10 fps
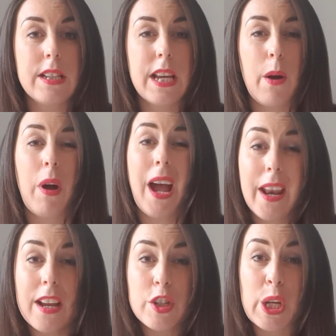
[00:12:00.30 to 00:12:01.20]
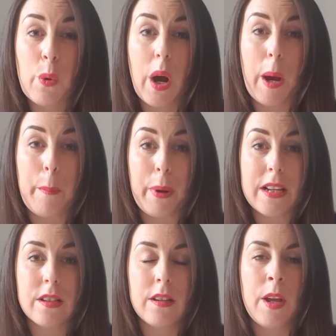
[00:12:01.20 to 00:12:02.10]
sour and actually quite
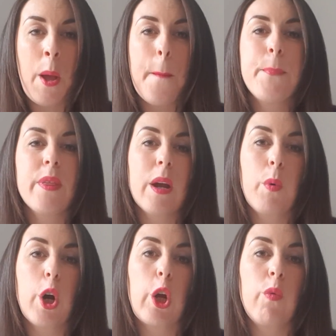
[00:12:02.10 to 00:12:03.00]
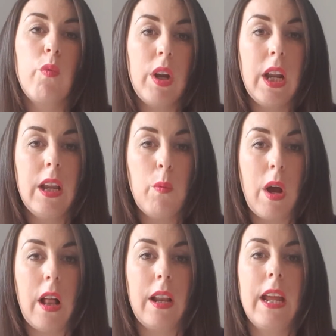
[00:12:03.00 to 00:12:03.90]
unpleasant, but they work really
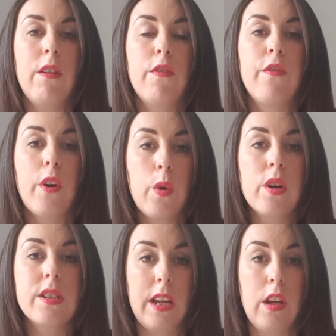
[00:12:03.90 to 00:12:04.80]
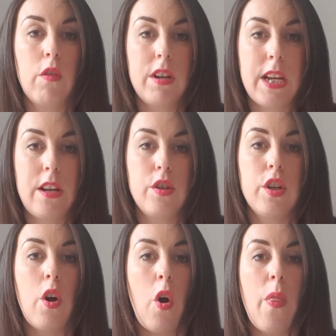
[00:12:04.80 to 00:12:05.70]
well in focusing your
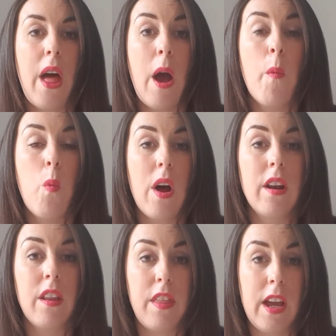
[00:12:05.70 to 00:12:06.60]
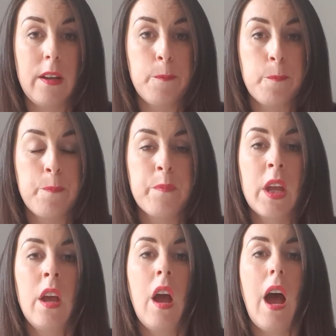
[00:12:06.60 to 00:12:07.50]
attention on that one thing.
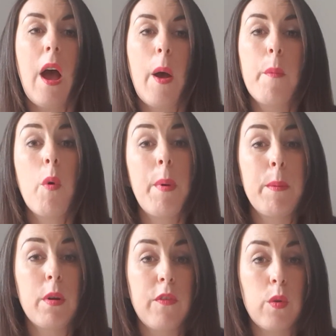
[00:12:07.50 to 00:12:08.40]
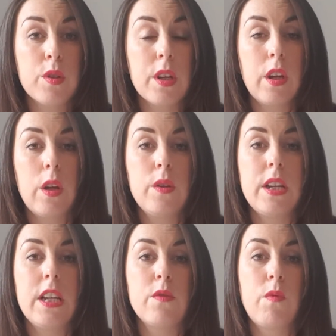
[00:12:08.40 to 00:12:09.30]
What people have also used
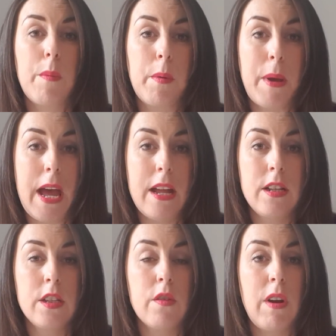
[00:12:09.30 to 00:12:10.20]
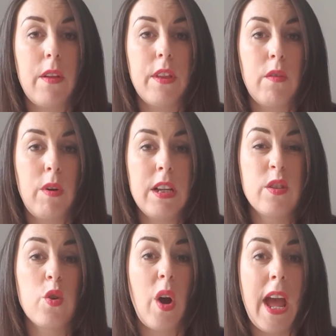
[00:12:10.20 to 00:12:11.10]
is rubber bands around their
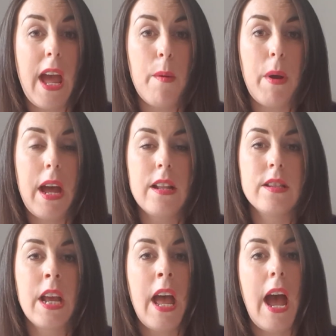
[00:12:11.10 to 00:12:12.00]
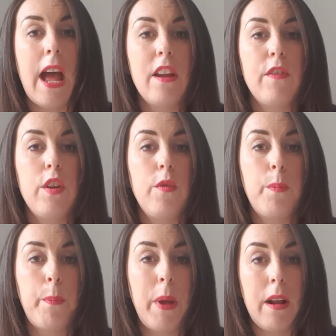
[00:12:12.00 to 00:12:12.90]
wrist or hair bands, and if you
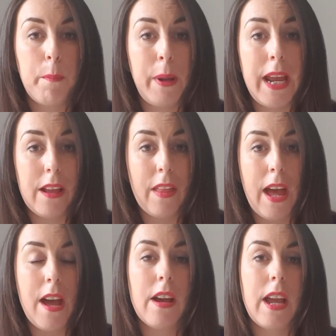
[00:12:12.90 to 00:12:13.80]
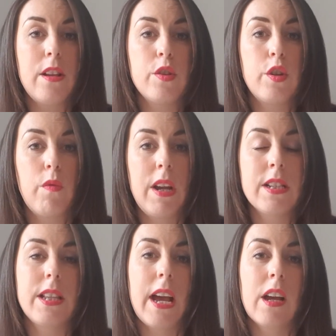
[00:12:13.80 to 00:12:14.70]
ping that against your
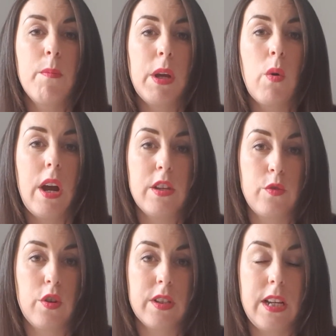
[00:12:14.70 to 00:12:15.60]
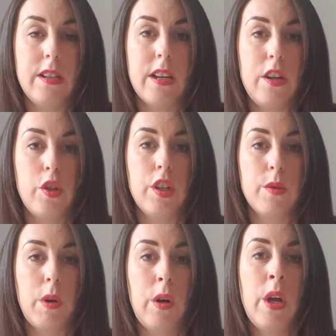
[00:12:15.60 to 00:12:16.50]
wrist, that can be quite a strong sensation
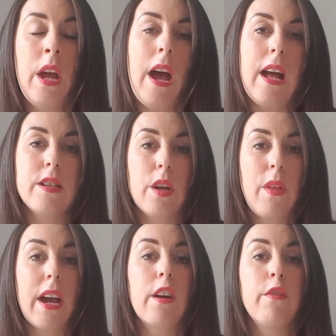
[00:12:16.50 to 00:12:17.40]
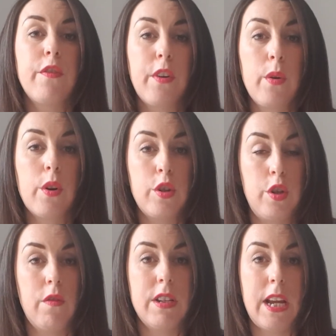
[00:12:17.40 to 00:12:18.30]
as well, and so that can focus
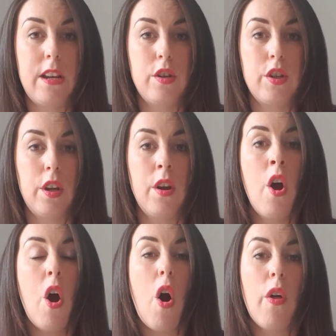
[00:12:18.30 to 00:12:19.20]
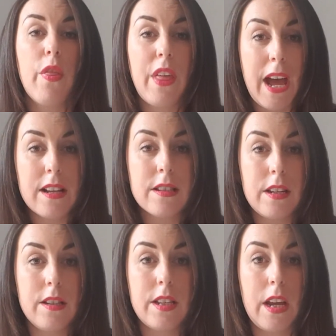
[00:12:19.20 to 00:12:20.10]
your attention on that
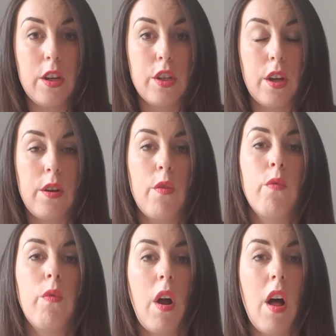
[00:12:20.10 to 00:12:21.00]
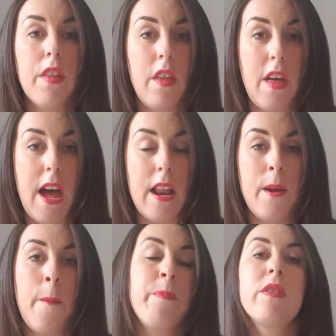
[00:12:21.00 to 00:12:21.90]
sensation rather
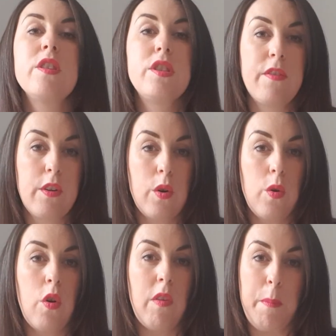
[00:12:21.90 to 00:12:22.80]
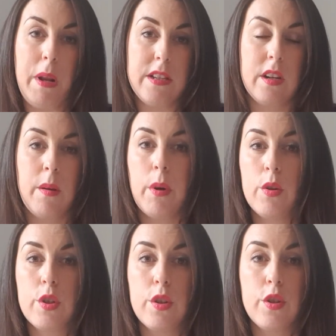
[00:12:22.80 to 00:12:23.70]
than the difficult or unpleasant
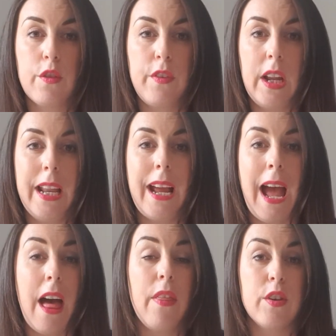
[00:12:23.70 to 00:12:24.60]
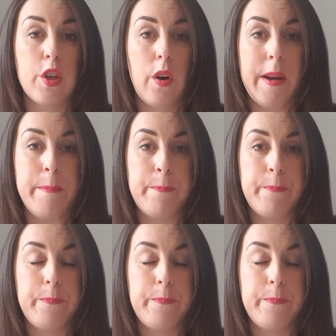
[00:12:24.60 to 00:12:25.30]
emotions you're feeling at the time.